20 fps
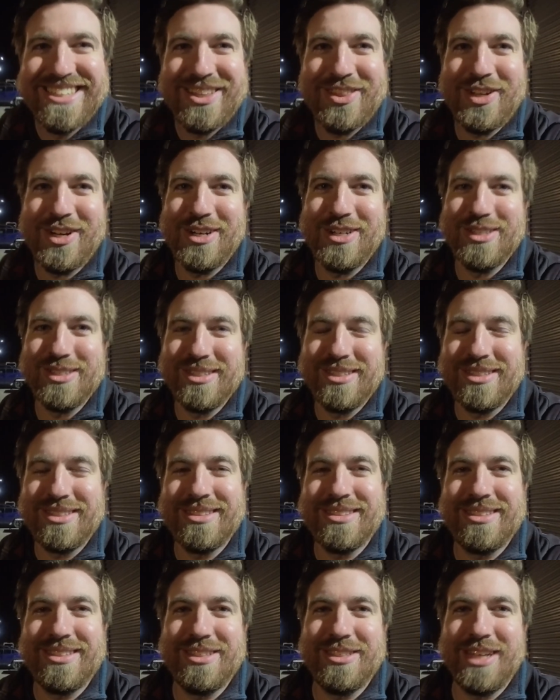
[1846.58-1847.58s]
They're
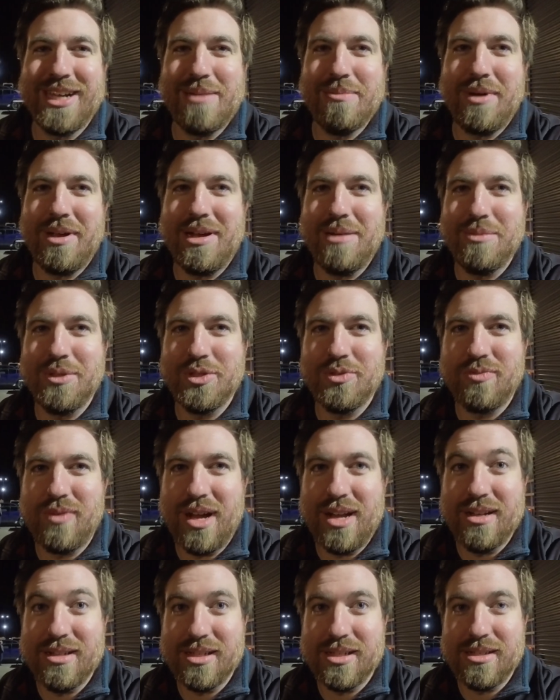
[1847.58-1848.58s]
talking about how much
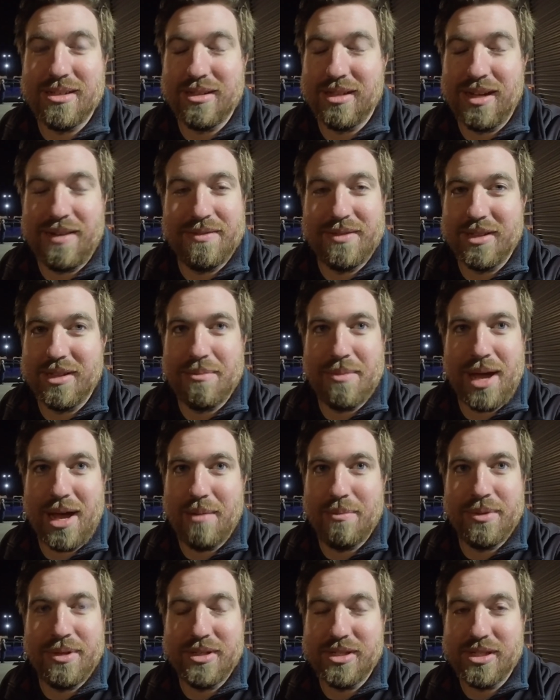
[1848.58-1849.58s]
red is still left on the
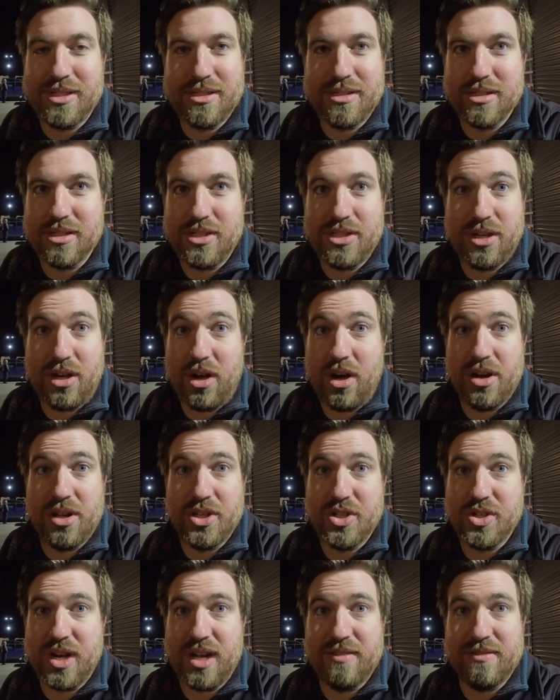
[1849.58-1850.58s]
map. There's still a ton
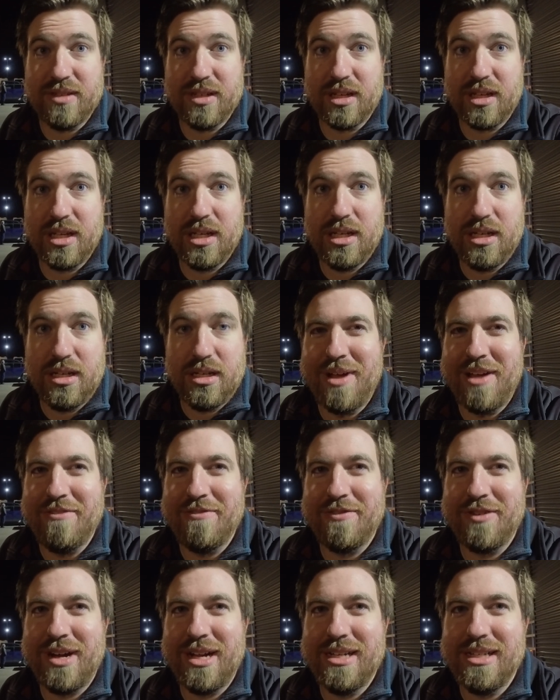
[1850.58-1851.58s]
of traffic. My
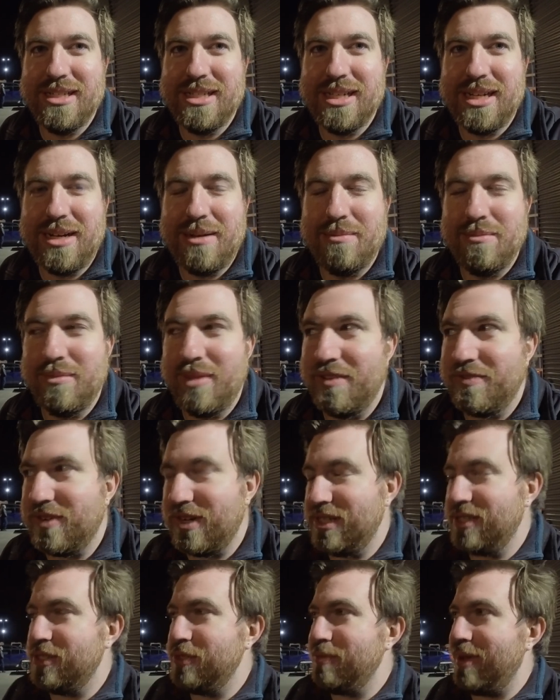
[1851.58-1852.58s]
friends
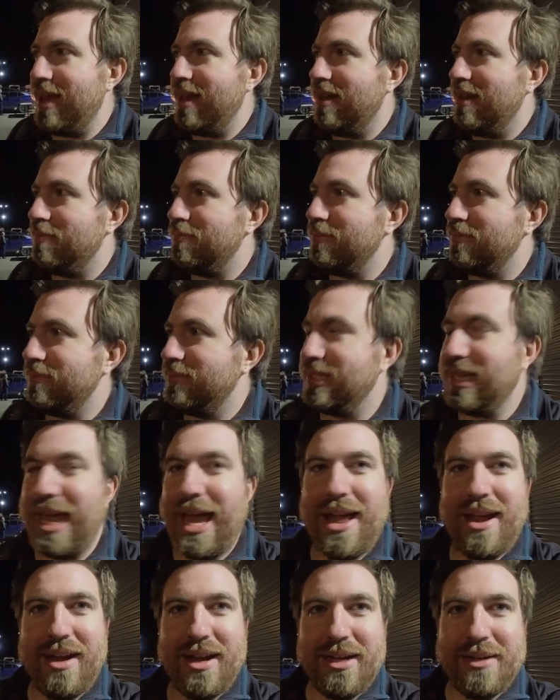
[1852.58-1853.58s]
who made it up to
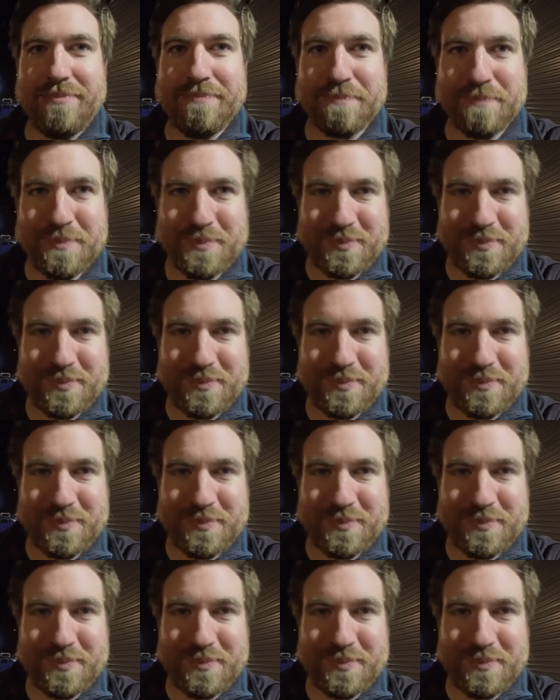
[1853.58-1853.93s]
Canada,